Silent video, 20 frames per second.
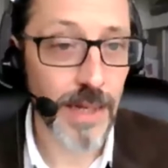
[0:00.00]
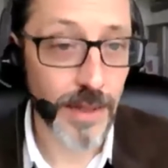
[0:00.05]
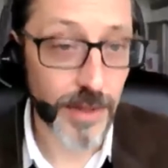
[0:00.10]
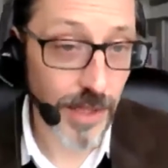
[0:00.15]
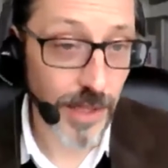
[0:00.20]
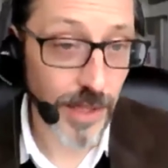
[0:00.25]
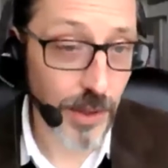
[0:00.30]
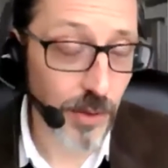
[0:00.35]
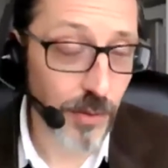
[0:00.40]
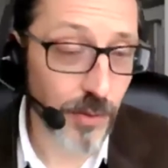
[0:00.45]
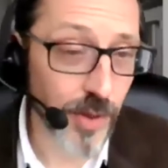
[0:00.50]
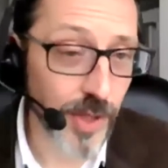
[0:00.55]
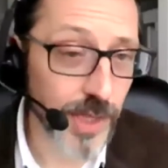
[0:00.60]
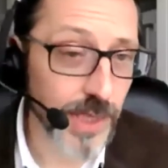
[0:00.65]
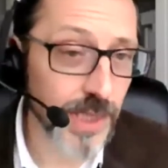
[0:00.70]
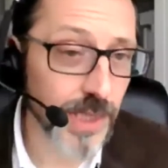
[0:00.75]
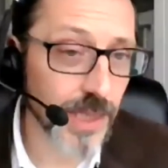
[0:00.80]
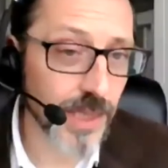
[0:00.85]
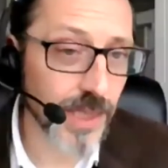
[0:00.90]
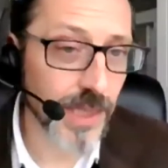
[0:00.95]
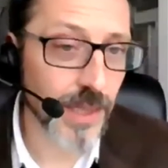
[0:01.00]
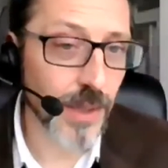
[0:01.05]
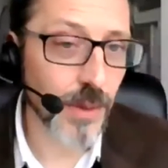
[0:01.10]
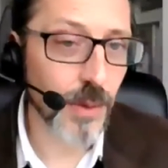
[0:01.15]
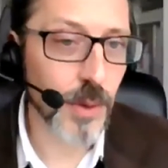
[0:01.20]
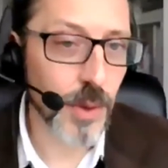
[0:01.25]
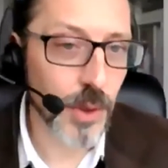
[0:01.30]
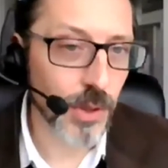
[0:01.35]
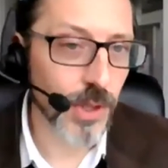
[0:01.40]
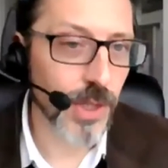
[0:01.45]
thank you for this
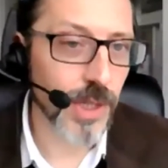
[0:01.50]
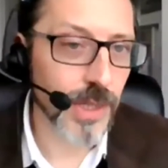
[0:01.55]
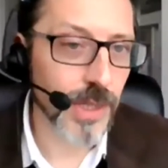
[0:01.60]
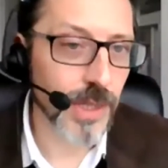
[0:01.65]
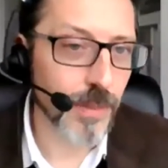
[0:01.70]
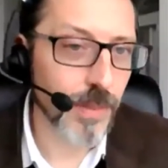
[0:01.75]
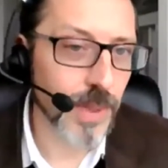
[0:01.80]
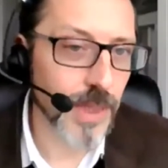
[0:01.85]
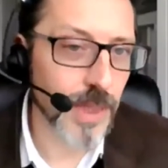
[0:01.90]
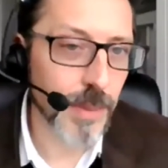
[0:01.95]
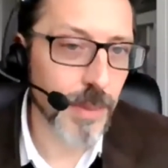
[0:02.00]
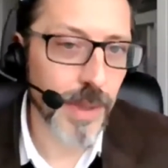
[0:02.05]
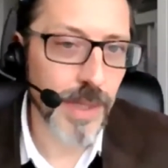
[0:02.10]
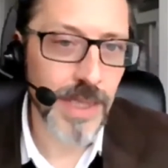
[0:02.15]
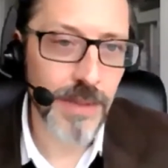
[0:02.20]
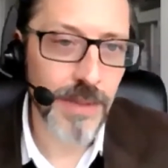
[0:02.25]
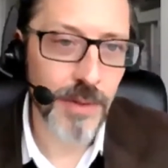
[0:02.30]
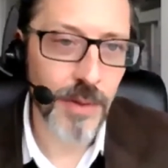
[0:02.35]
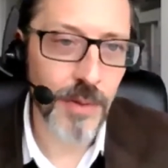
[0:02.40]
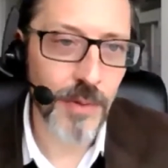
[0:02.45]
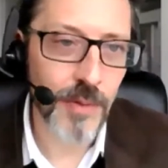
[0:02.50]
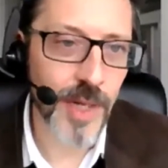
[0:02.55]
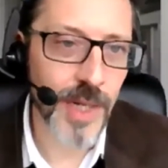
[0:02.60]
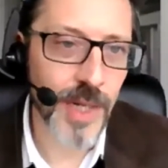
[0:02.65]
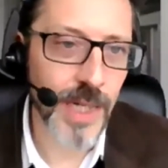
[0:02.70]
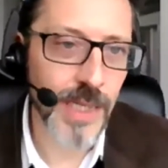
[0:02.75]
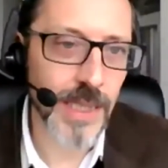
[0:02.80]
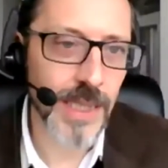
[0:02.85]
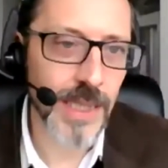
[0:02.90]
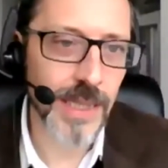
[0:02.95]
longue durée perspective on
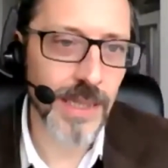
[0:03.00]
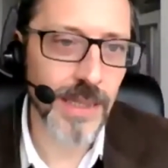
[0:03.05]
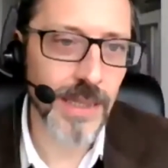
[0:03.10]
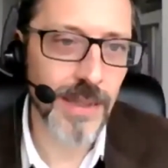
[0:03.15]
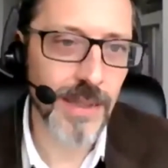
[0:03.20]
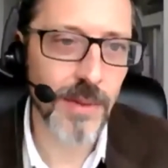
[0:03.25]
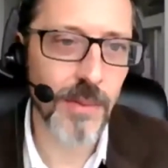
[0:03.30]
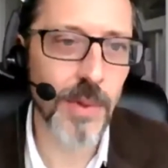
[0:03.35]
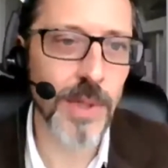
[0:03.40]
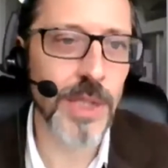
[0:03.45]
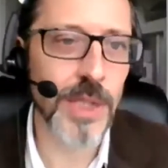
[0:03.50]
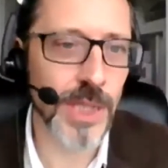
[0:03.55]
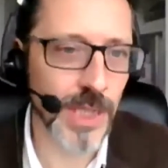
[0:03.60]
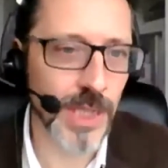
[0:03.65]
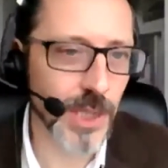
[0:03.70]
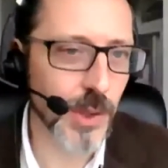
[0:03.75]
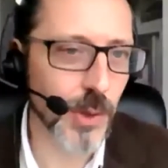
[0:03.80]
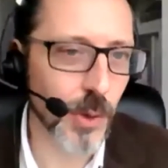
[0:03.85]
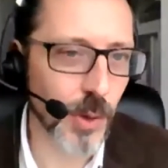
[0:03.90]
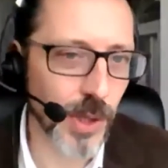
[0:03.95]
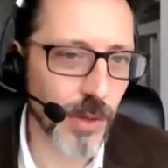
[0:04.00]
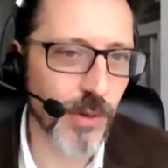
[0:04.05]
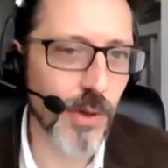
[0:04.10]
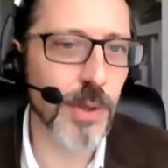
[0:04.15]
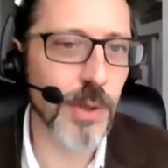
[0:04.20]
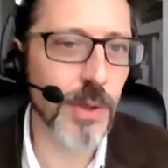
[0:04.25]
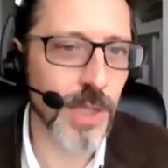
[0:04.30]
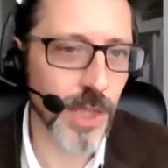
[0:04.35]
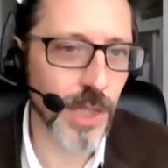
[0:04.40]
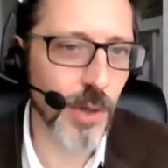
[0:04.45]
financing, which is a story of
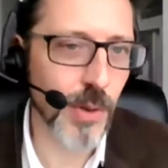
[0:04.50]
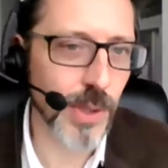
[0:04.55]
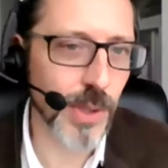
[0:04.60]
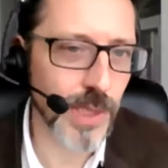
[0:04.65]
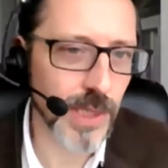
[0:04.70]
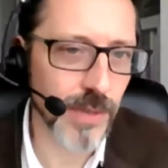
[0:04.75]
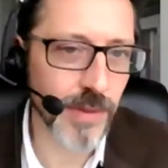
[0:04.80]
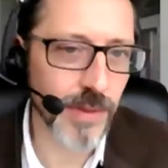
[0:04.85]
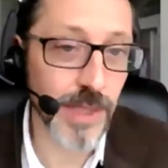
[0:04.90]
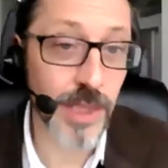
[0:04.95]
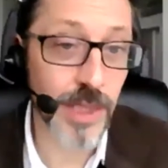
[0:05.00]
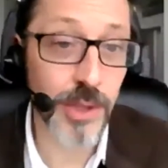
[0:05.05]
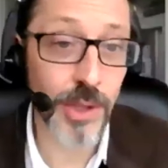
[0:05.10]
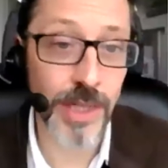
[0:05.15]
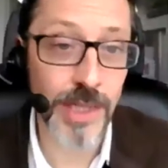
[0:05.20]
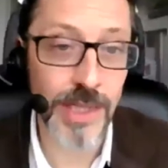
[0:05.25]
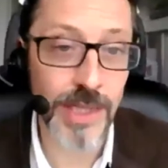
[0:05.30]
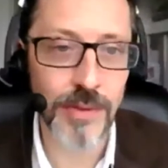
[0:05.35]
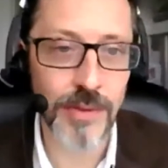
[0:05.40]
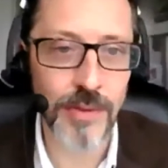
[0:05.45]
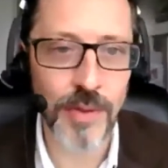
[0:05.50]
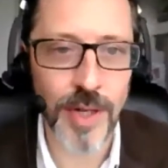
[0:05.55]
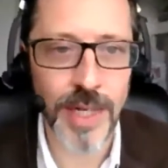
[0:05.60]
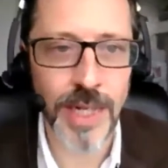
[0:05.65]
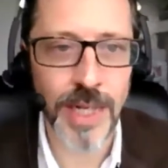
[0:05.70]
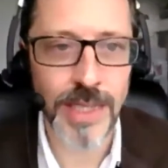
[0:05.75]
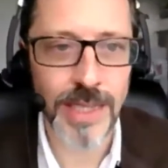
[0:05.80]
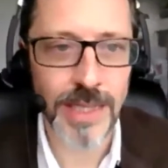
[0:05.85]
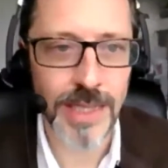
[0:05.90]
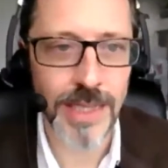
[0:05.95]
continuity of extractive
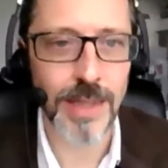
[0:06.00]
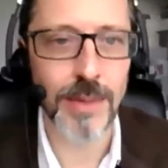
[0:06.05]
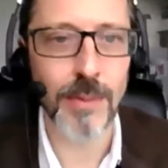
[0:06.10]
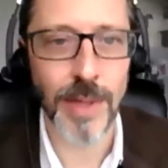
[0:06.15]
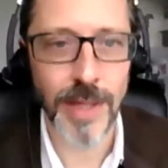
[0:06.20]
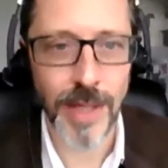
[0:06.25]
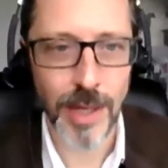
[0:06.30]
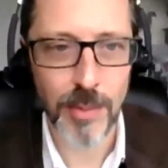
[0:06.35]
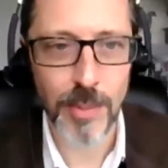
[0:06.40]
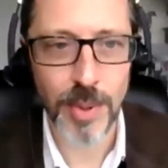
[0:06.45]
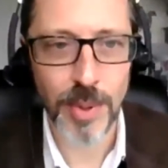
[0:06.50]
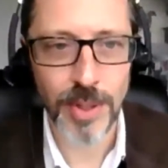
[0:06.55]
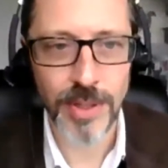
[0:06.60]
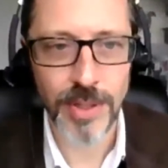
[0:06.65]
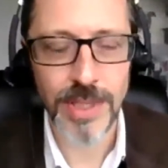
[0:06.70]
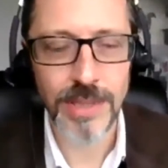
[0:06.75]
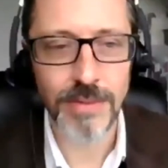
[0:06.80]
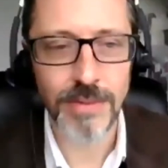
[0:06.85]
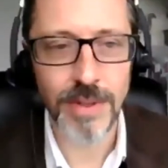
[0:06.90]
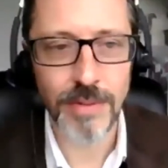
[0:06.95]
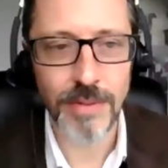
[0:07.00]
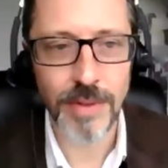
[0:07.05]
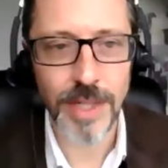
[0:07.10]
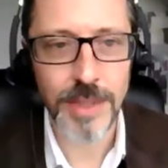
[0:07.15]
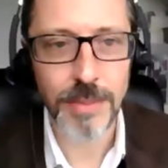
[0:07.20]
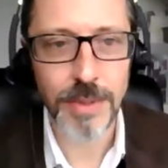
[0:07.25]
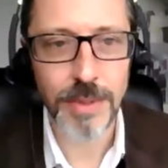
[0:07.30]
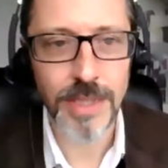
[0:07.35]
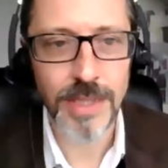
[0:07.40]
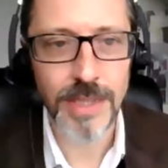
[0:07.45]
financing without productive
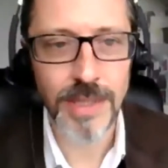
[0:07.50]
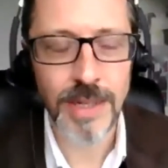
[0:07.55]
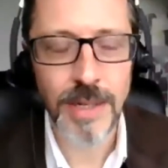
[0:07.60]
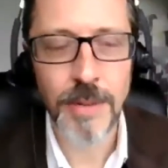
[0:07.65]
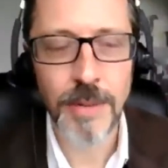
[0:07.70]
investment.